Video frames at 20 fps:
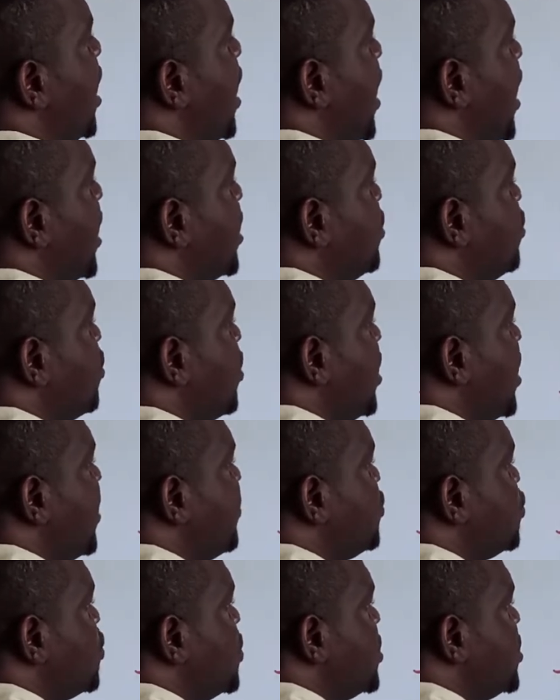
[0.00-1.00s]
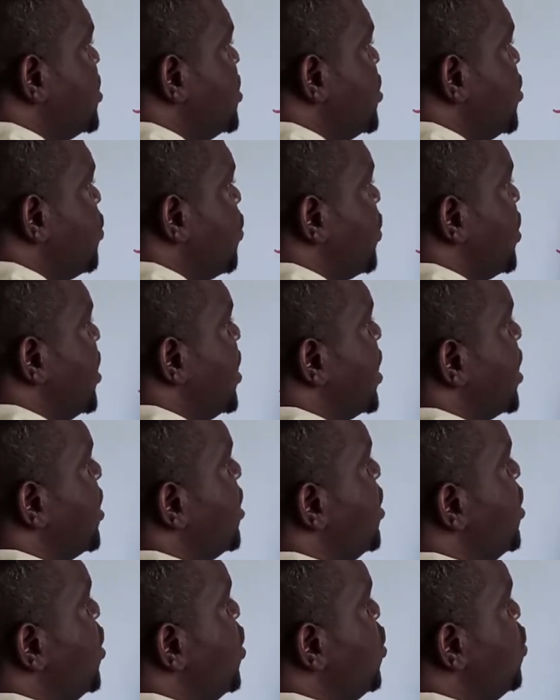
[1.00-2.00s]
and you're left with 0 here.
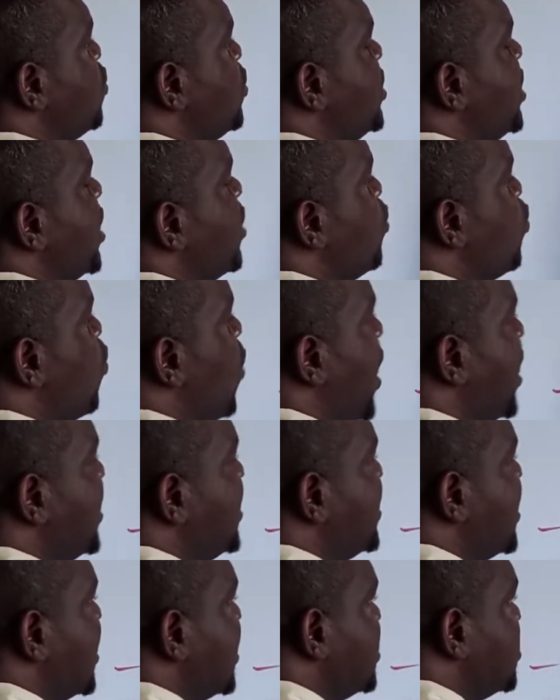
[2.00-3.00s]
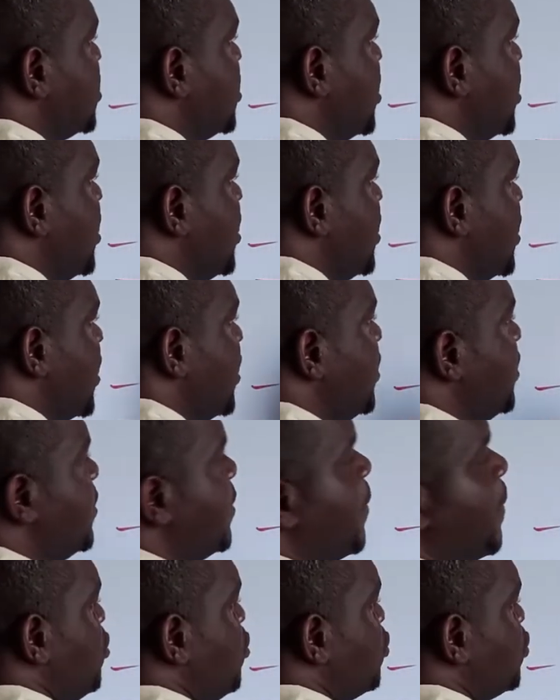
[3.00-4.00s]
You take 110 here,
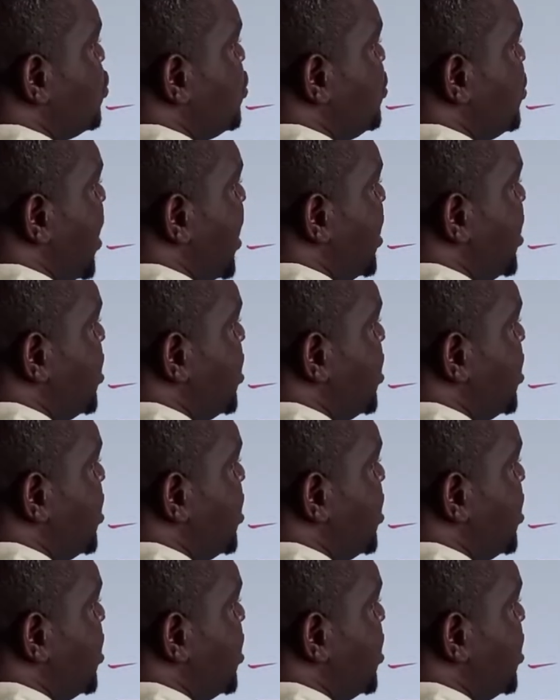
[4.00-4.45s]
you strike